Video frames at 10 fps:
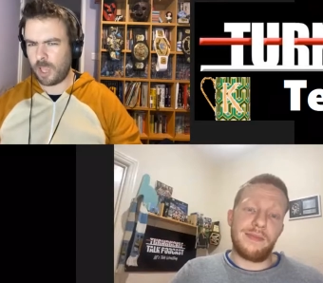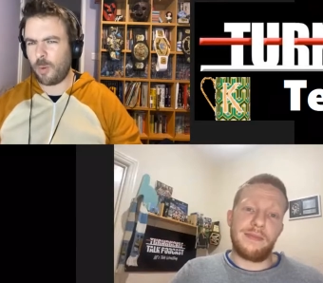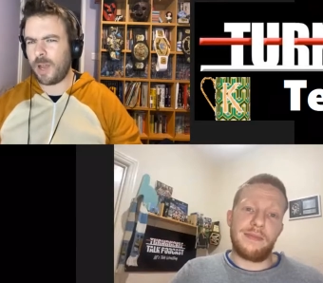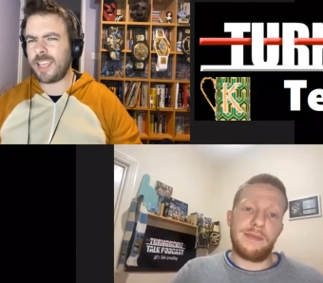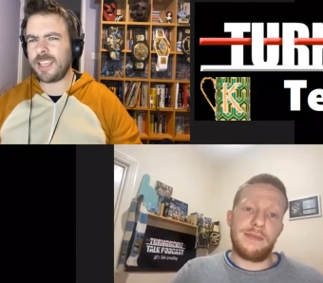
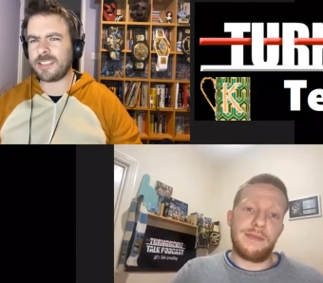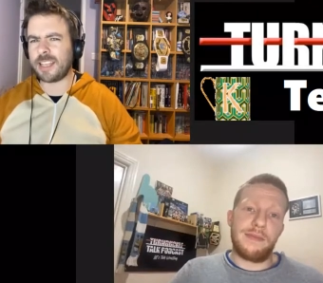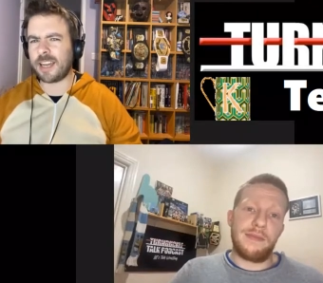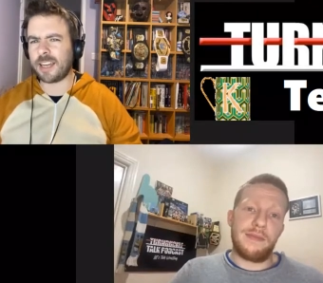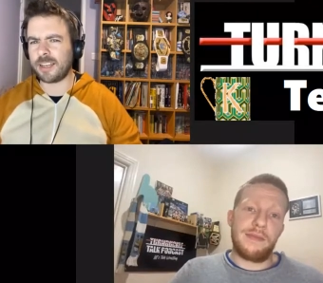Speaker 1: Why
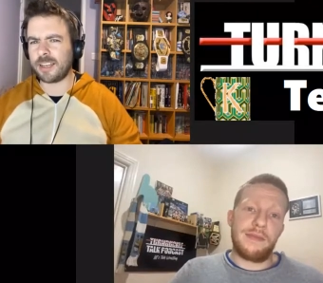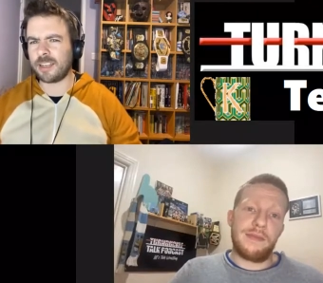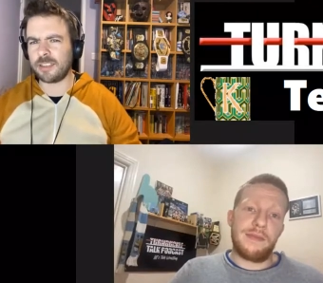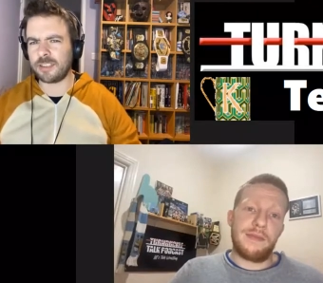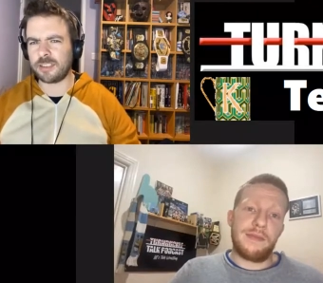is that?
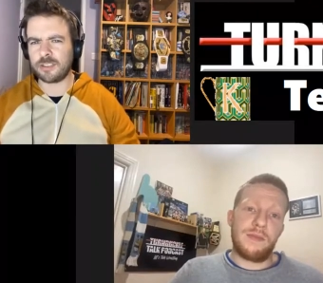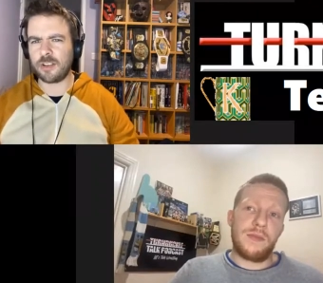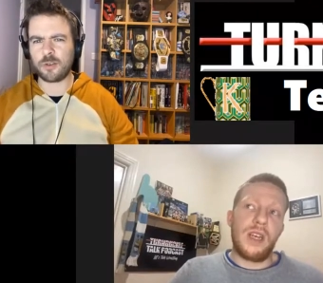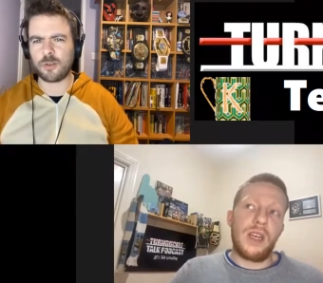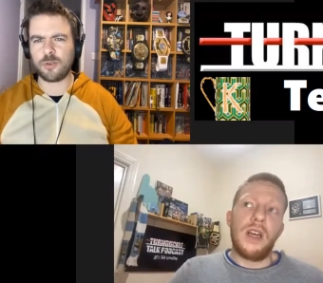Because
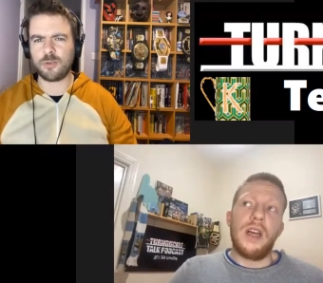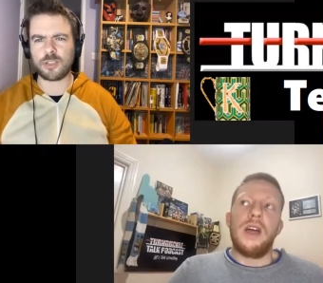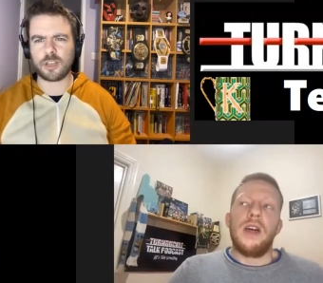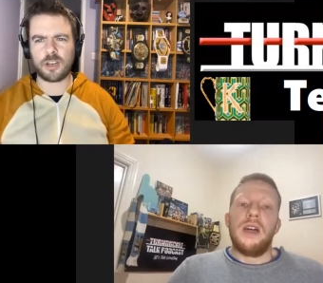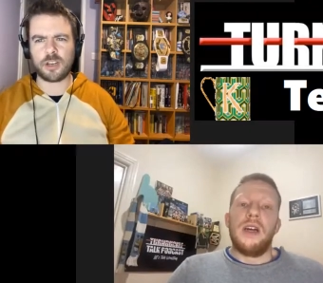you're not
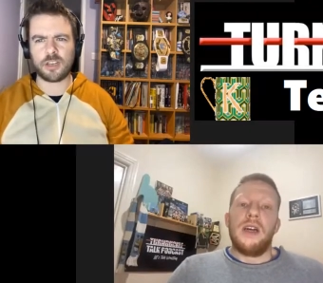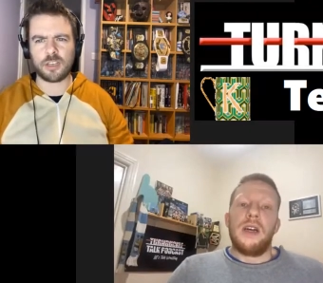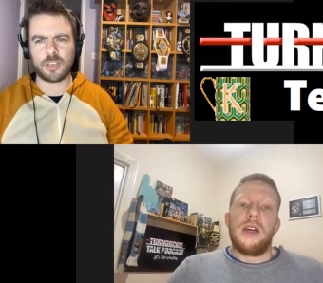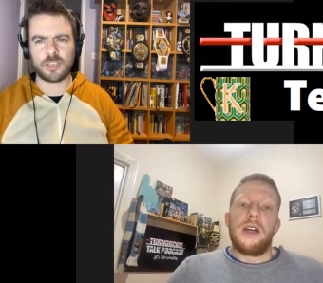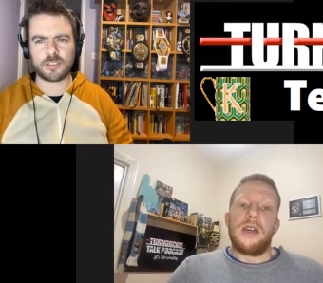hosting it,
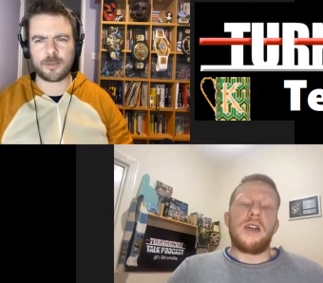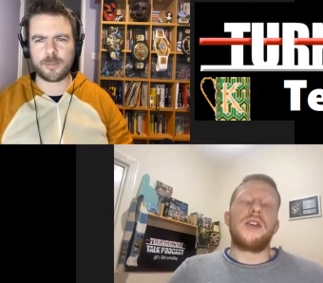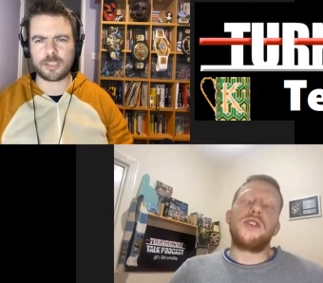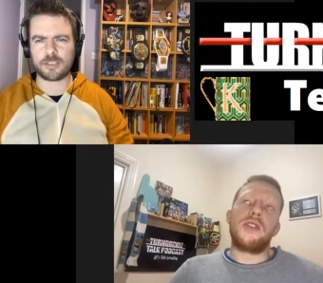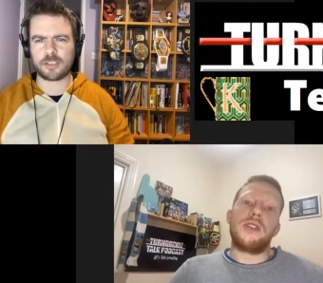are you? Is that
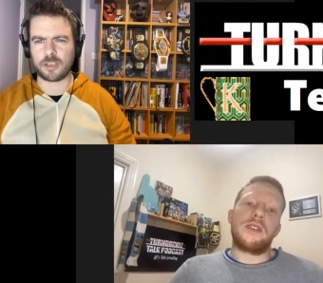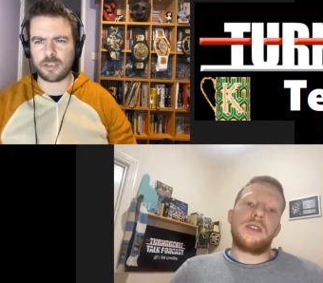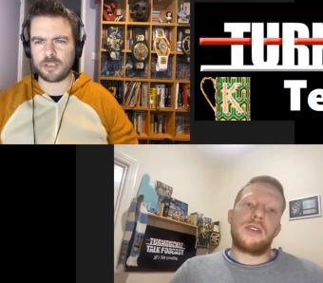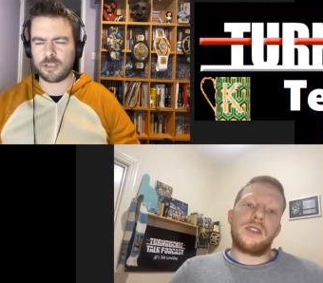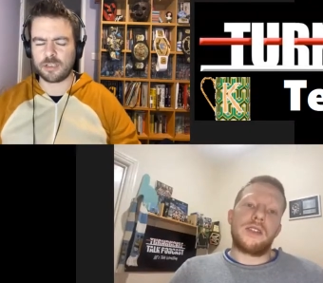a
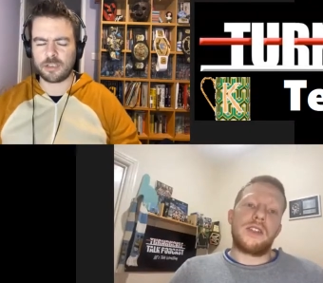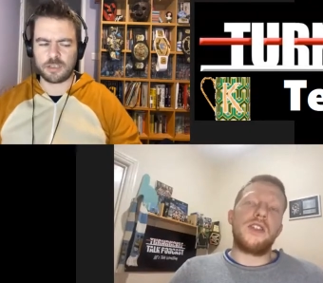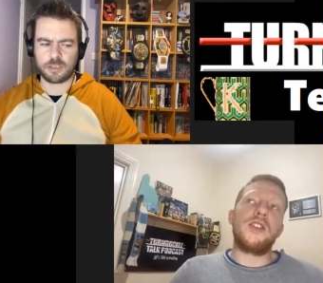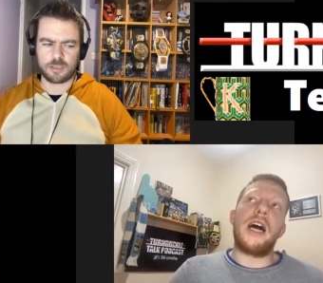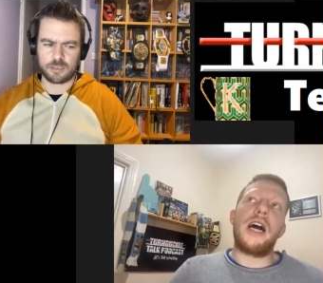mixture?
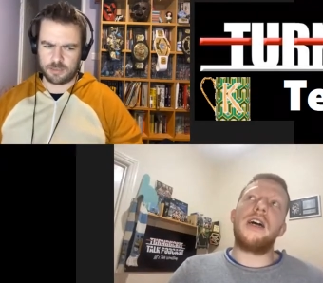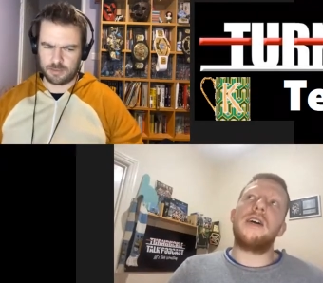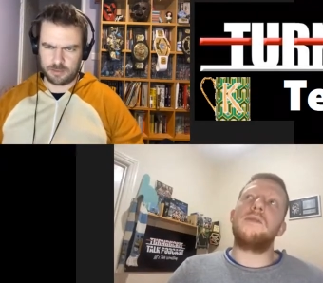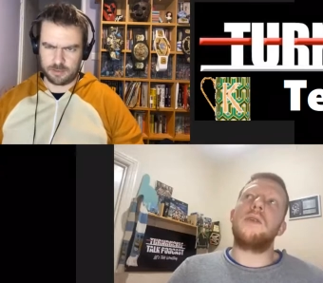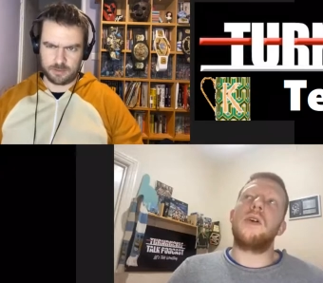
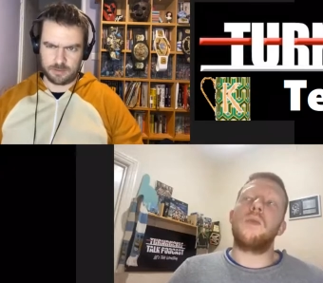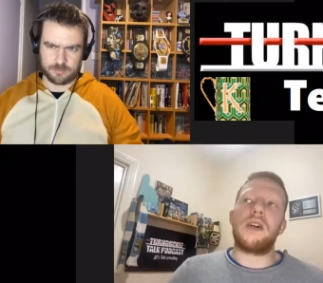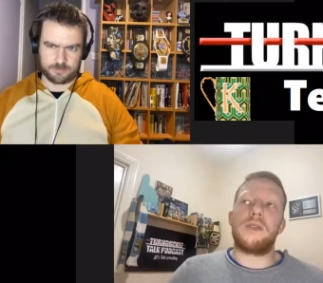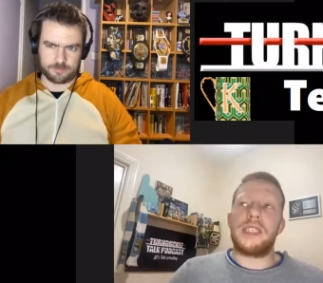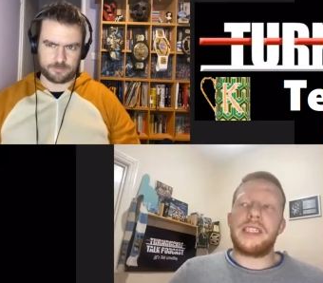
Speaker 2: Um,
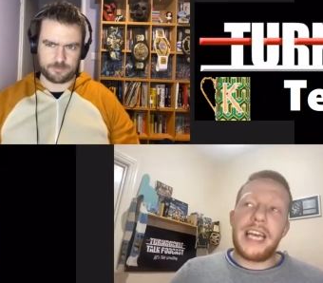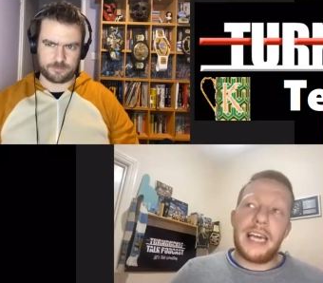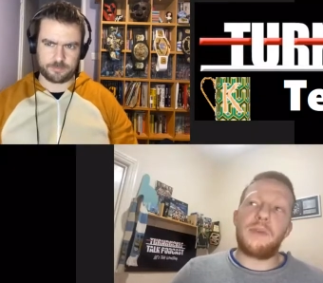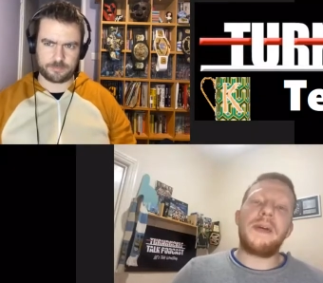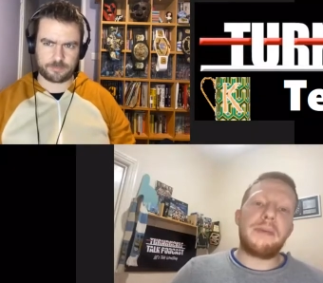well,
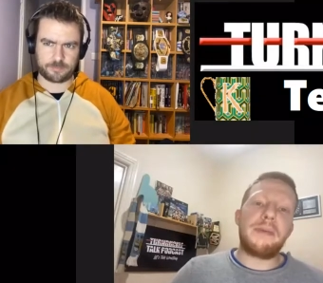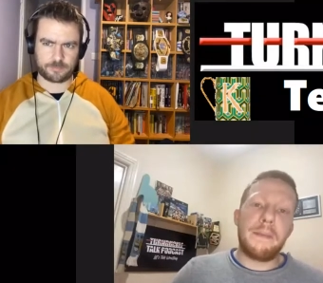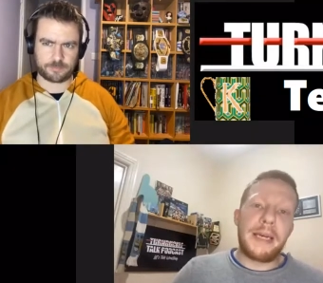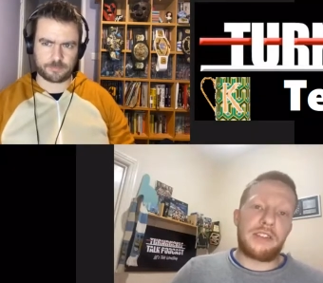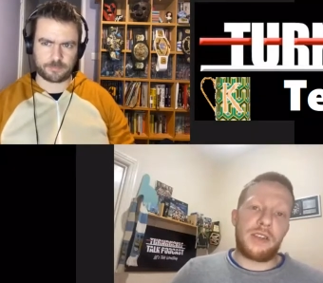yeah, it was meant to
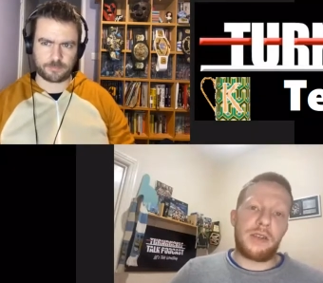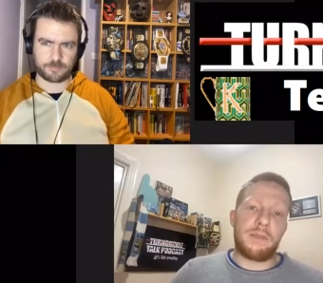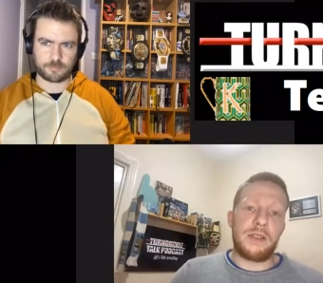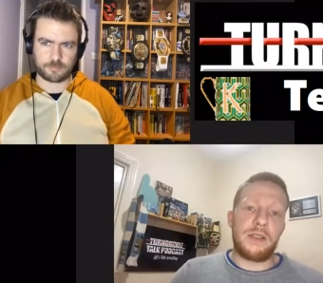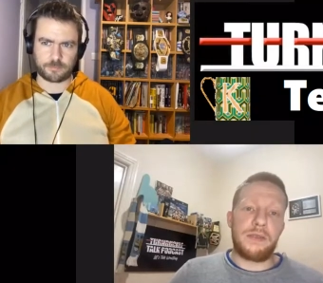be a
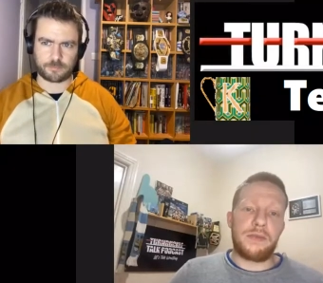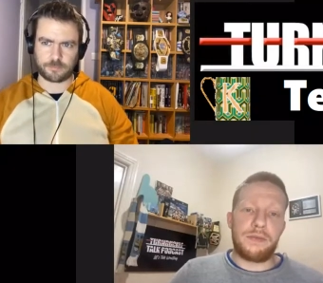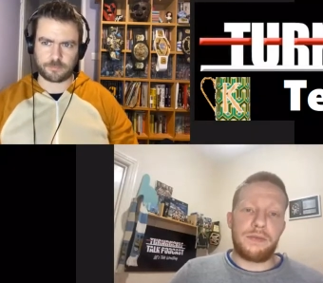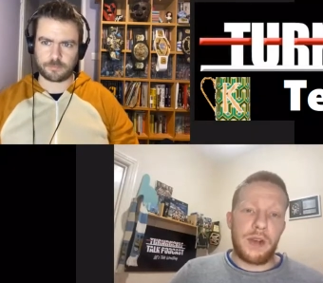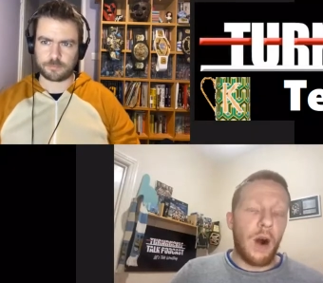mixture because
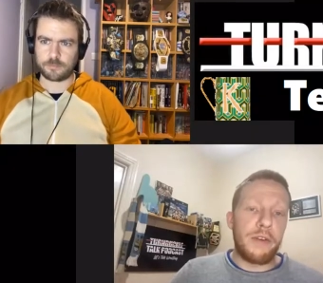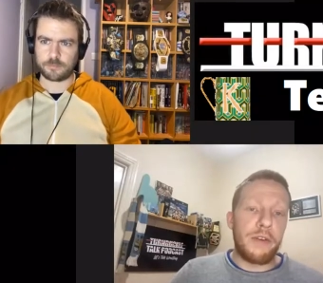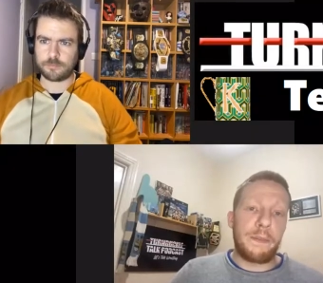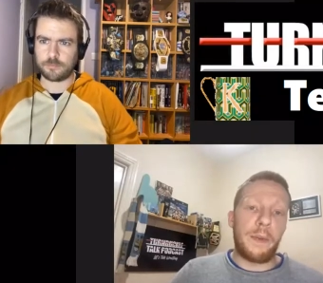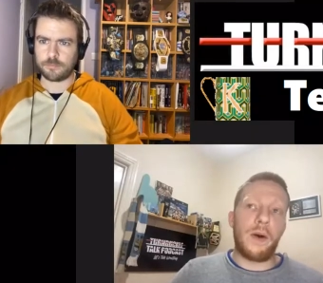of
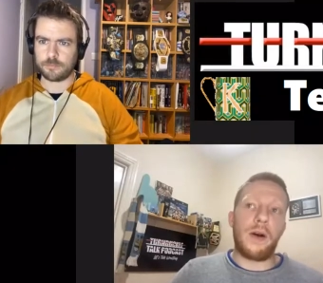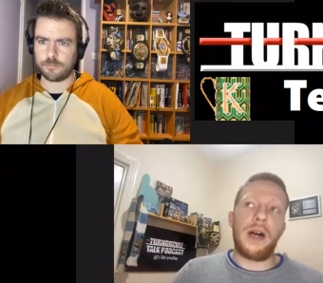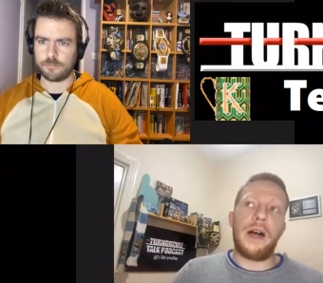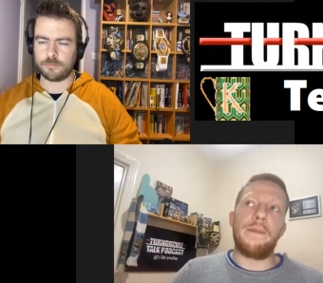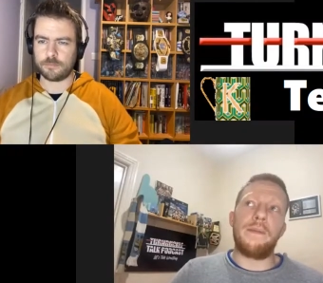COVID, but
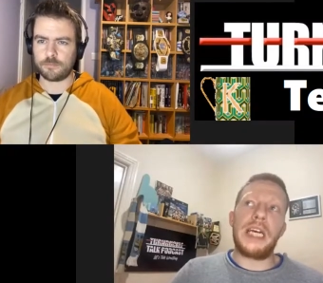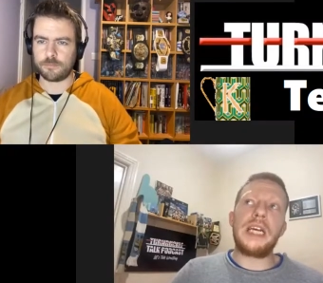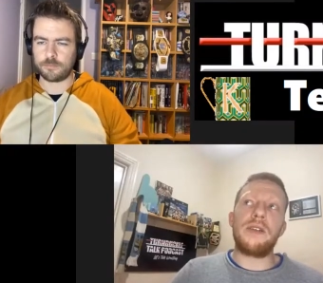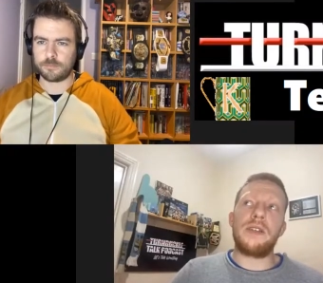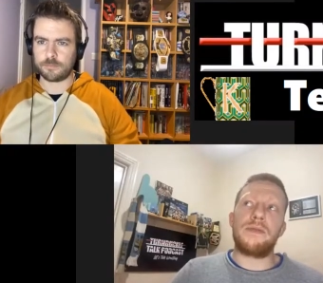um,
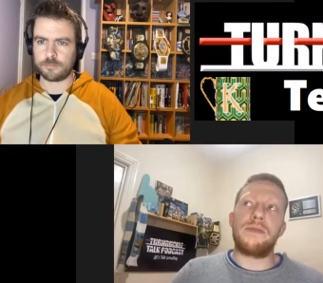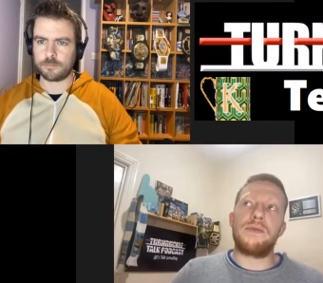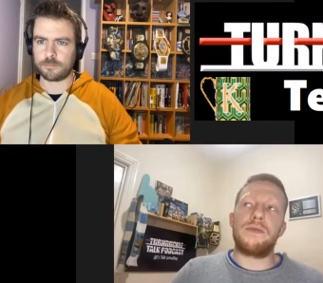England have